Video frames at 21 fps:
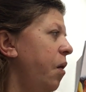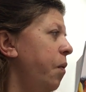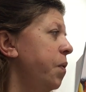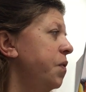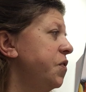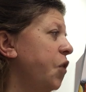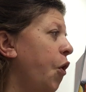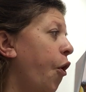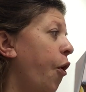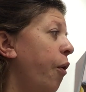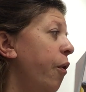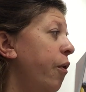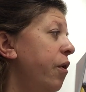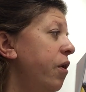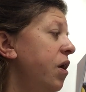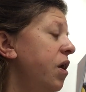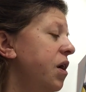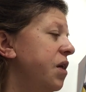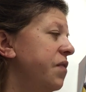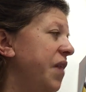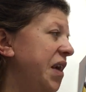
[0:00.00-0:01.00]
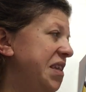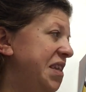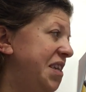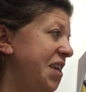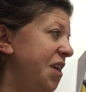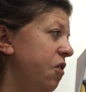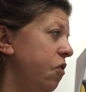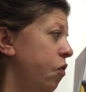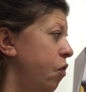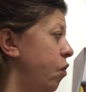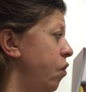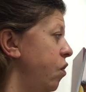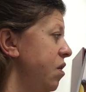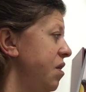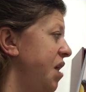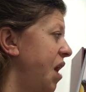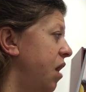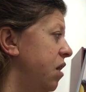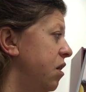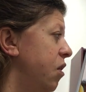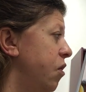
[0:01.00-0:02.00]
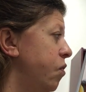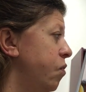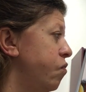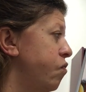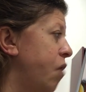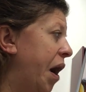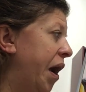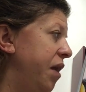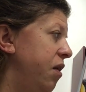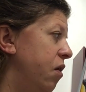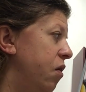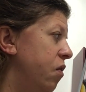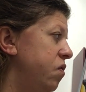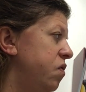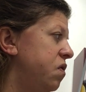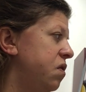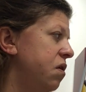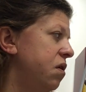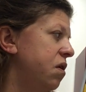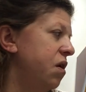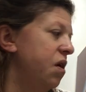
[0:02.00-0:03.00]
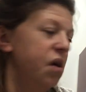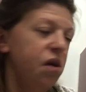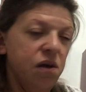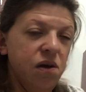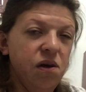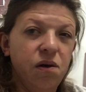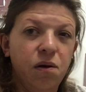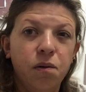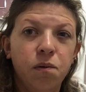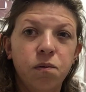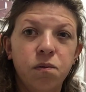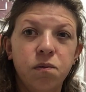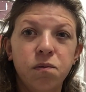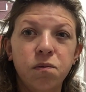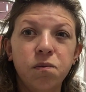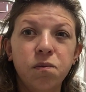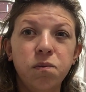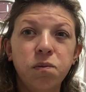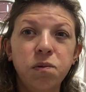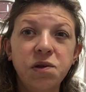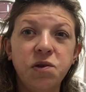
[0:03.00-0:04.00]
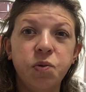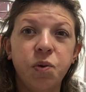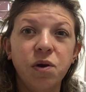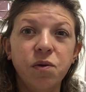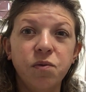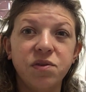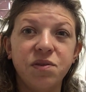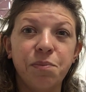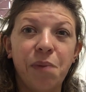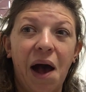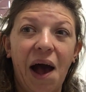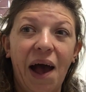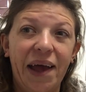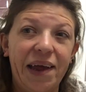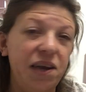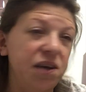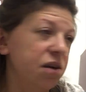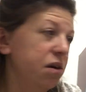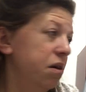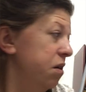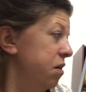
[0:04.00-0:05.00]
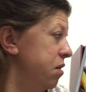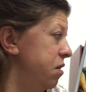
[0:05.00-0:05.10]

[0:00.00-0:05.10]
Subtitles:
It was a herd of identical yellow rhinos. Which one was mine?